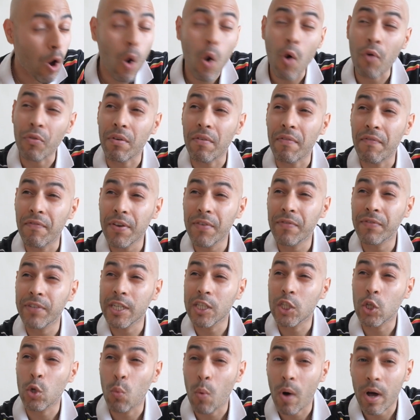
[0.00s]
or the
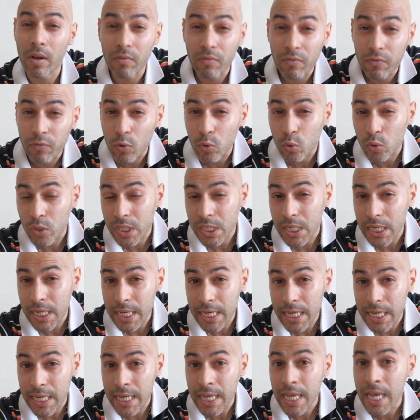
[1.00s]

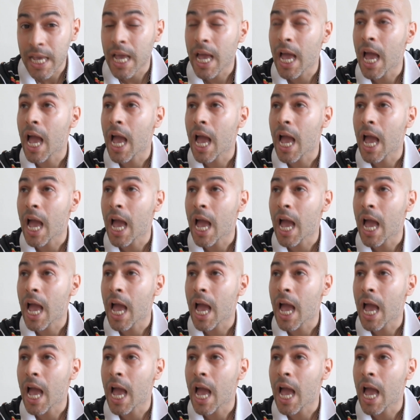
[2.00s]
50-140